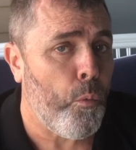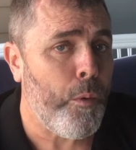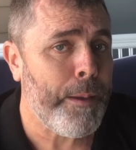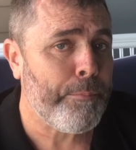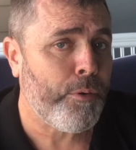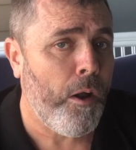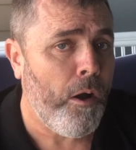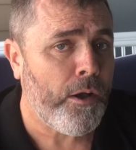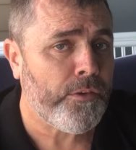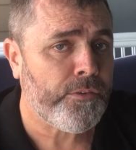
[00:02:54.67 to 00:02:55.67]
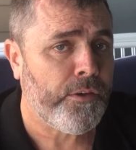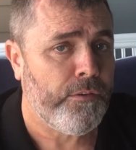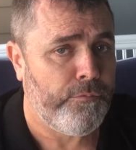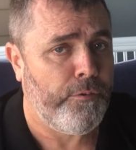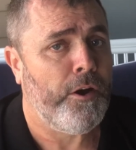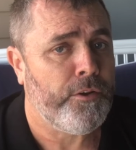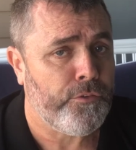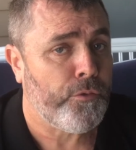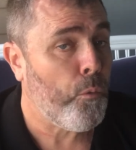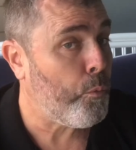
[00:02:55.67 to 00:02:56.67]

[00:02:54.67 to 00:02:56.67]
we're prize fighters.